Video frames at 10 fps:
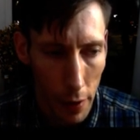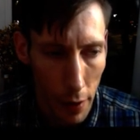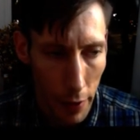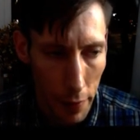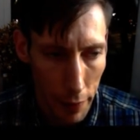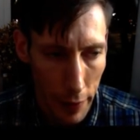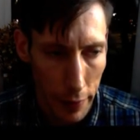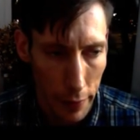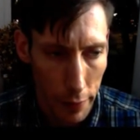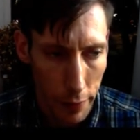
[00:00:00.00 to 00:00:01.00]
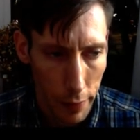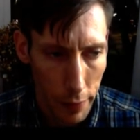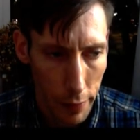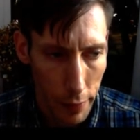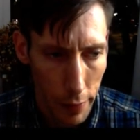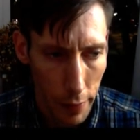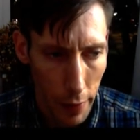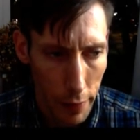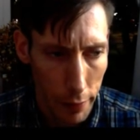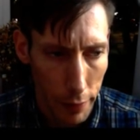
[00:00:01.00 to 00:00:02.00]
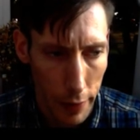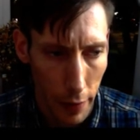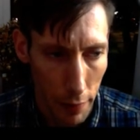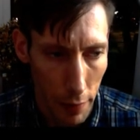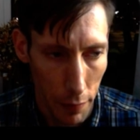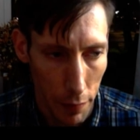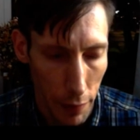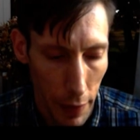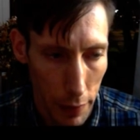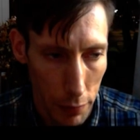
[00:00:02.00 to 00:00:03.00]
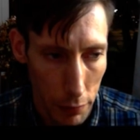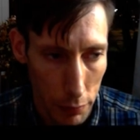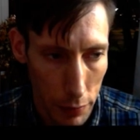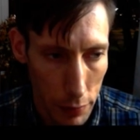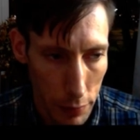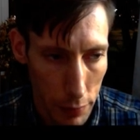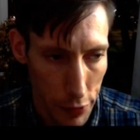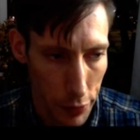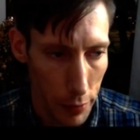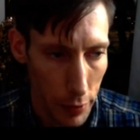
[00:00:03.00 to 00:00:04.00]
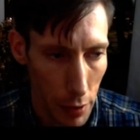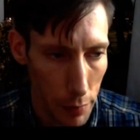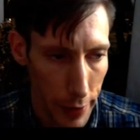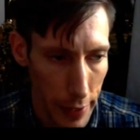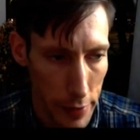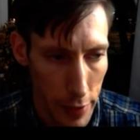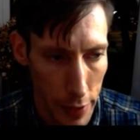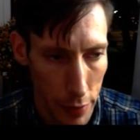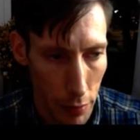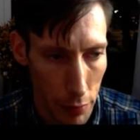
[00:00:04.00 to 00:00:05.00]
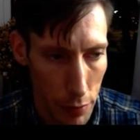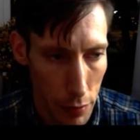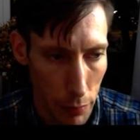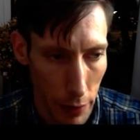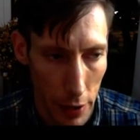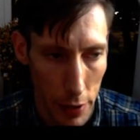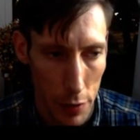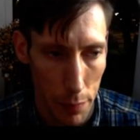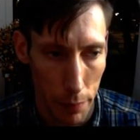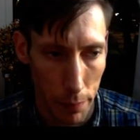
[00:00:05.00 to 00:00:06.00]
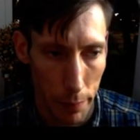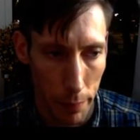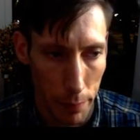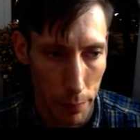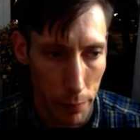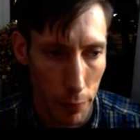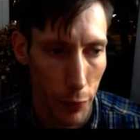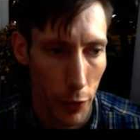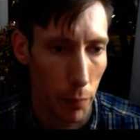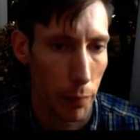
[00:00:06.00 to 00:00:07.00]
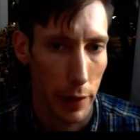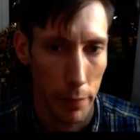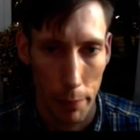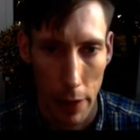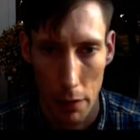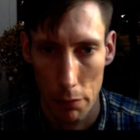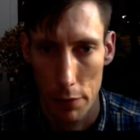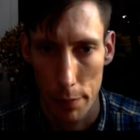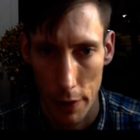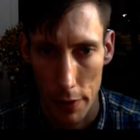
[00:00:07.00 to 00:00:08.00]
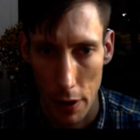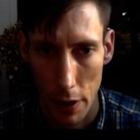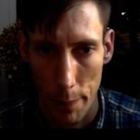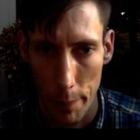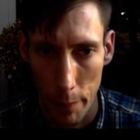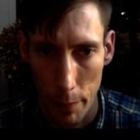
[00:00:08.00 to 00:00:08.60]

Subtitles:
don't think I've ever failed to do an opiate detox when it's not been bound by time